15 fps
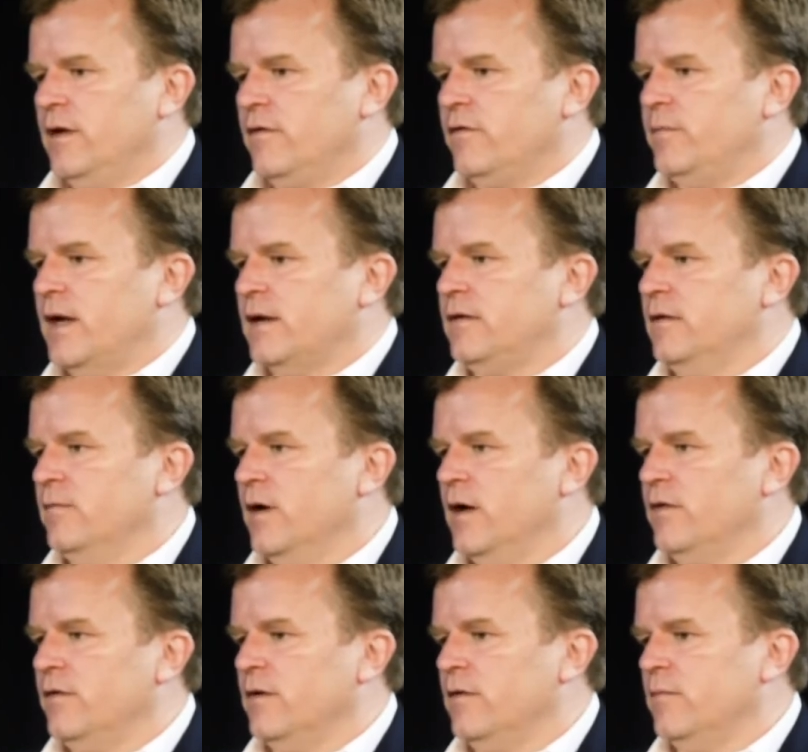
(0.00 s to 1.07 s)
the expectant
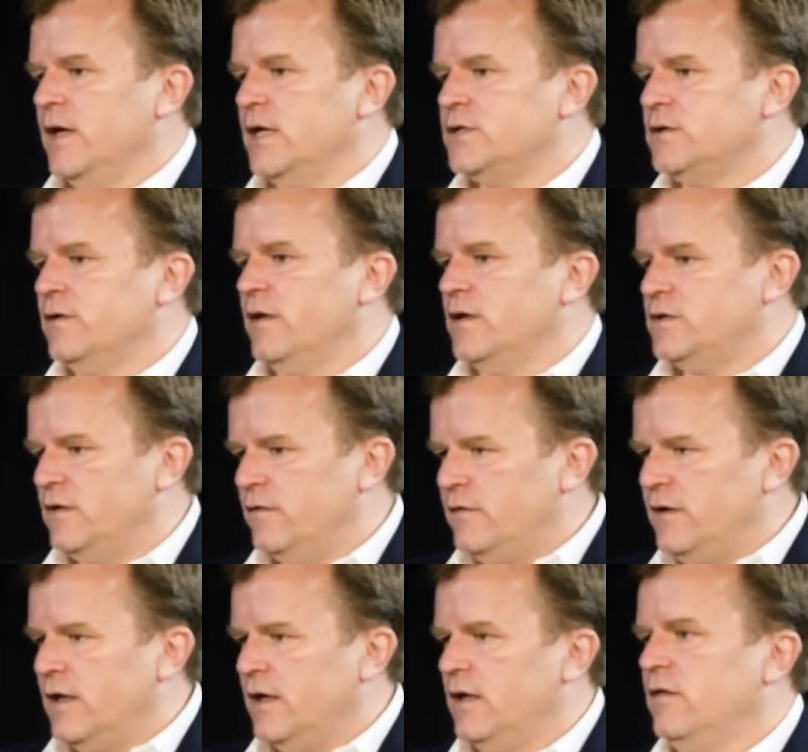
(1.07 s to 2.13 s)
mother to make sure that she's
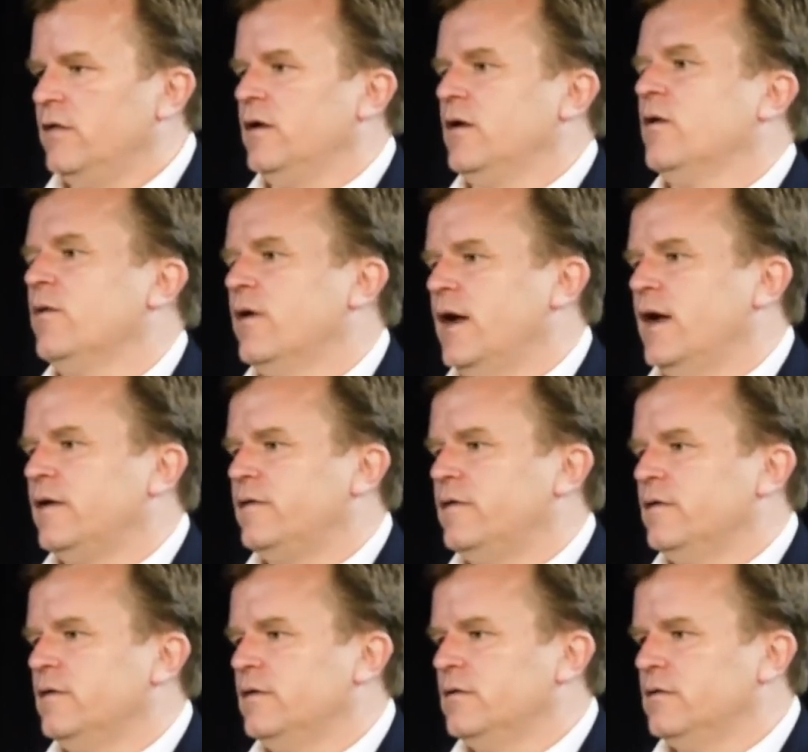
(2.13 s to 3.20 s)
getting the correct